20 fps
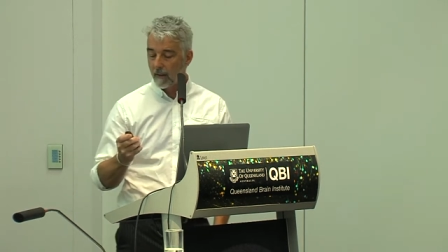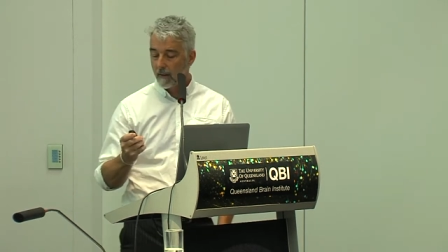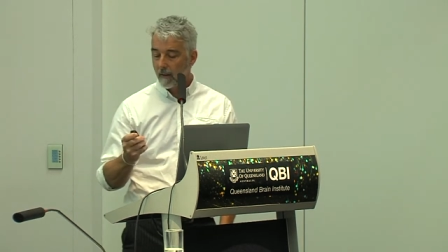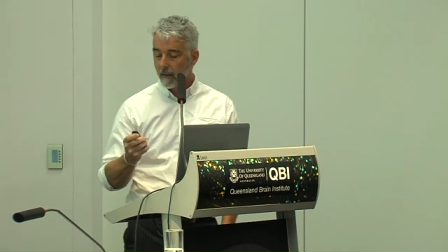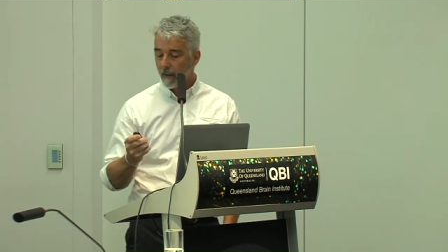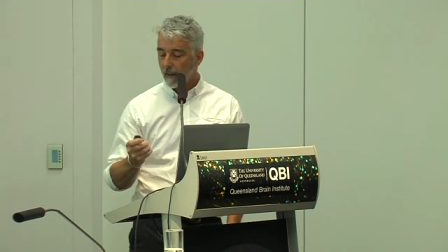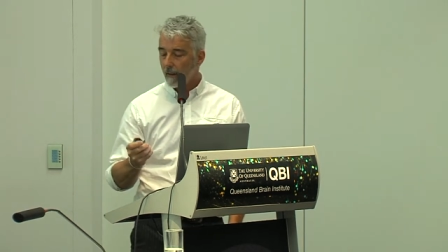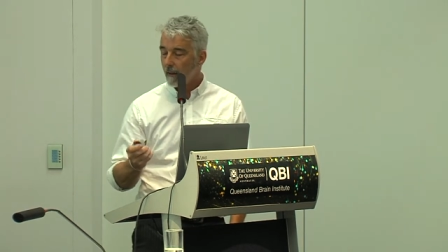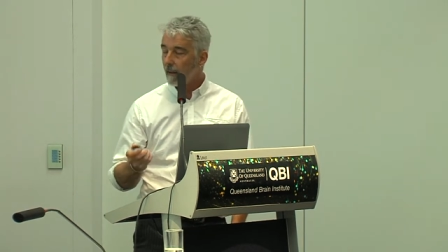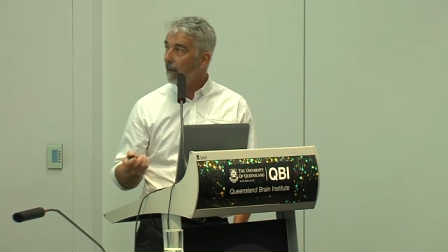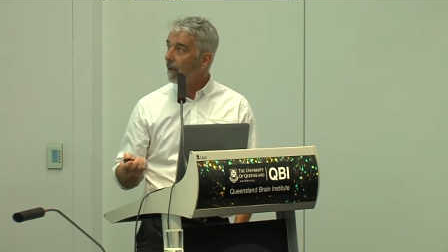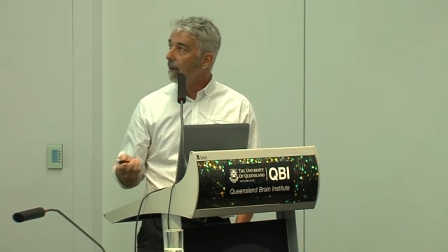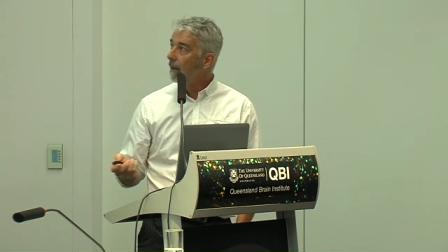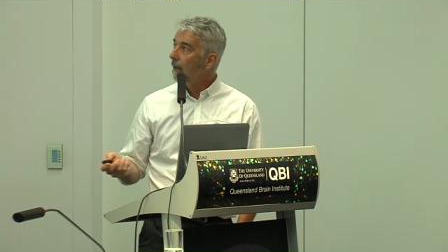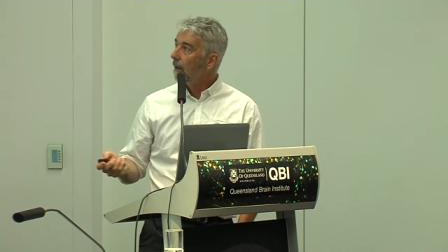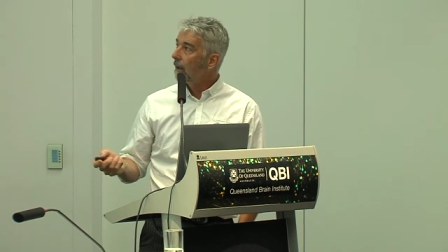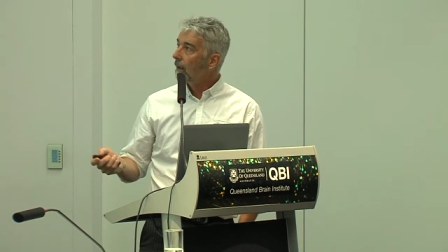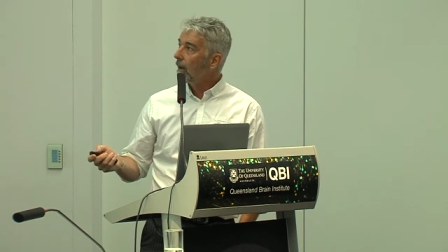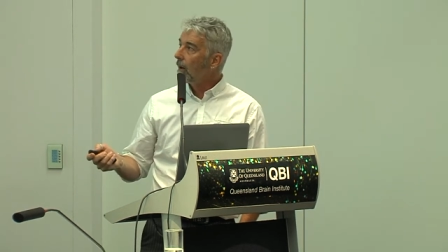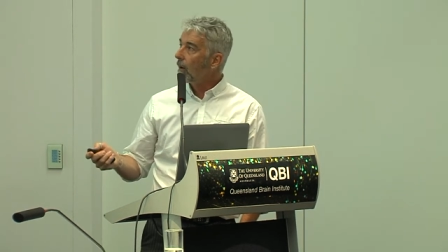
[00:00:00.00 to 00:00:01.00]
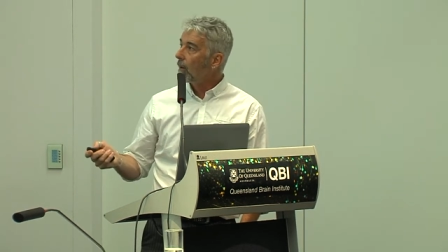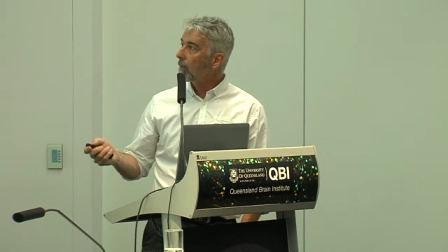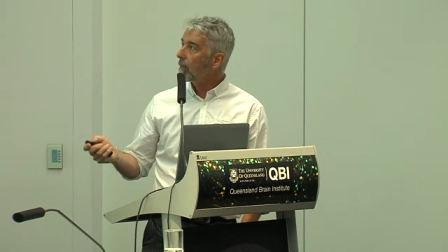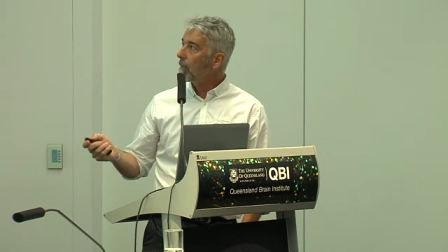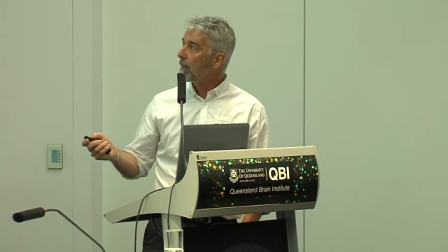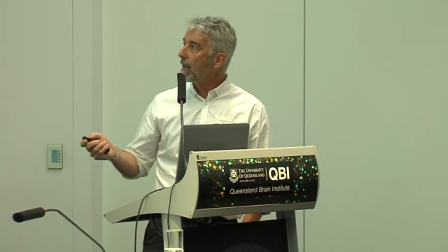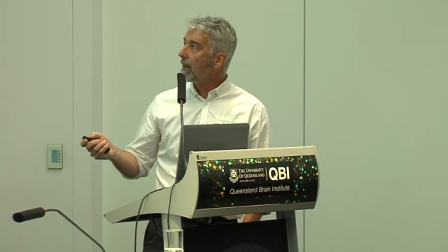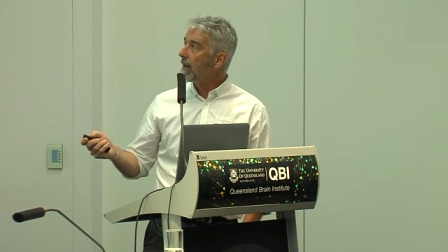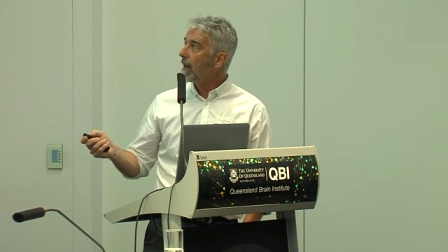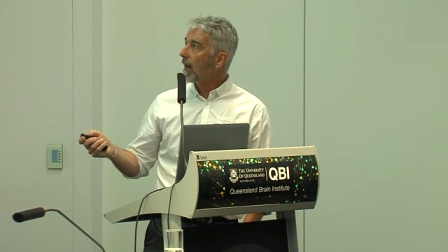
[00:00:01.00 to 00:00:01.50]
in there
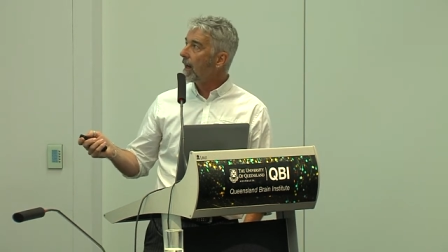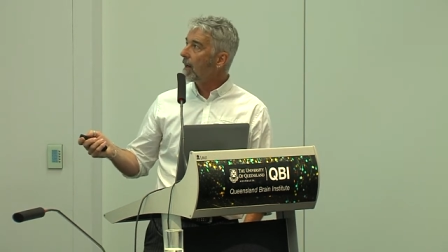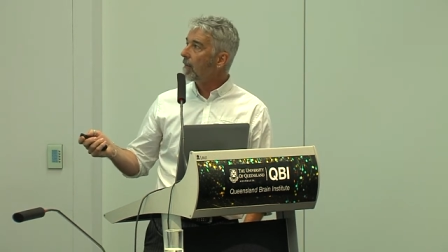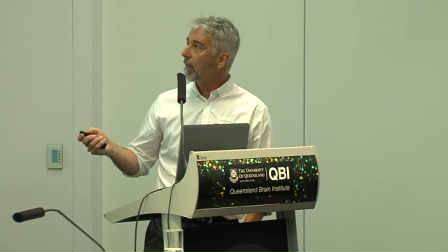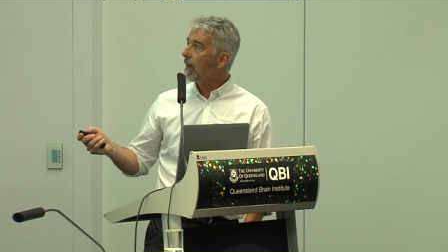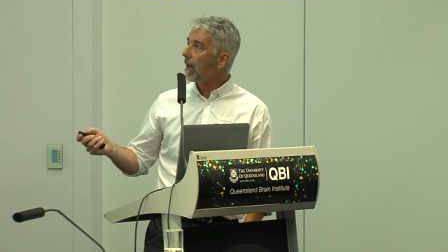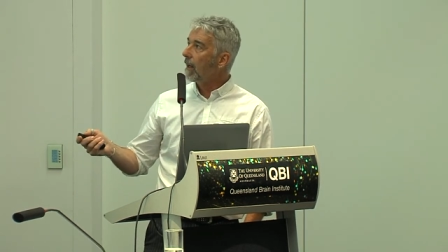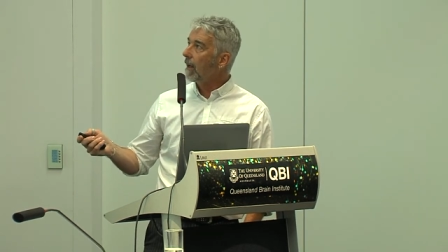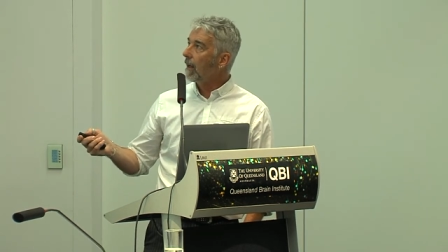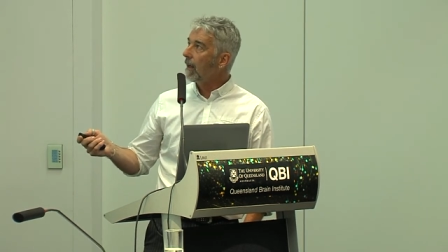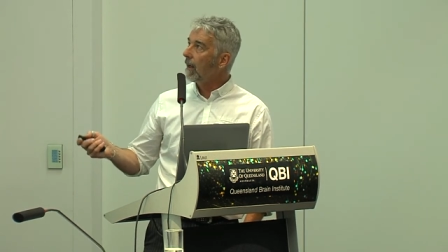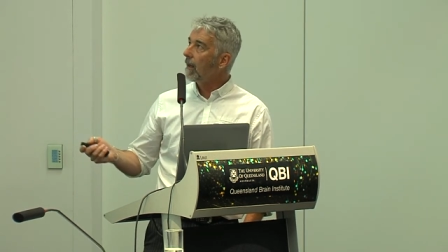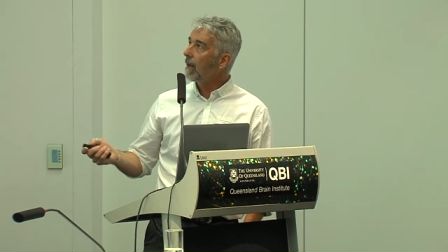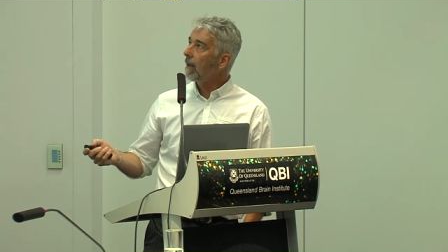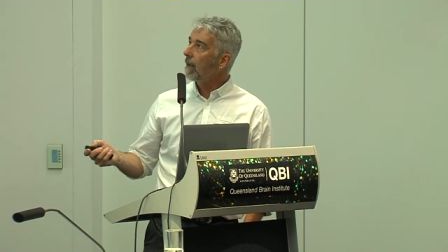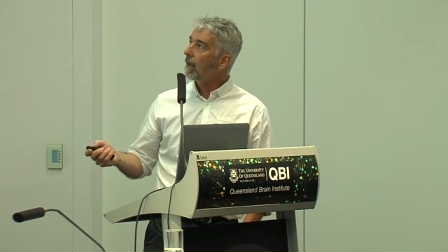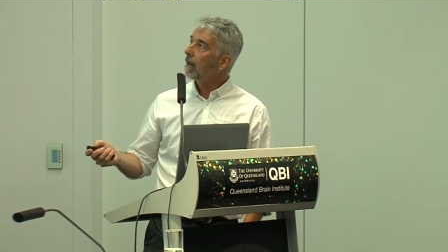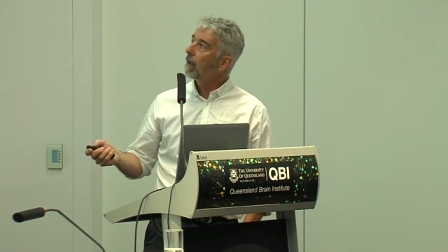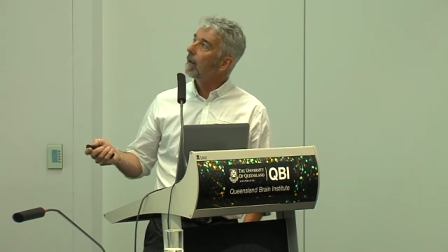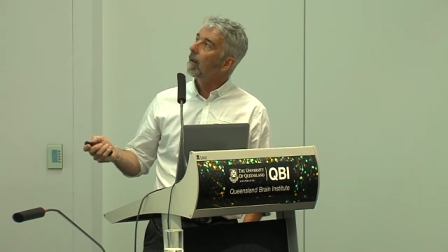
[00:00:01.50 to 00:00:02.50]
called BMAA,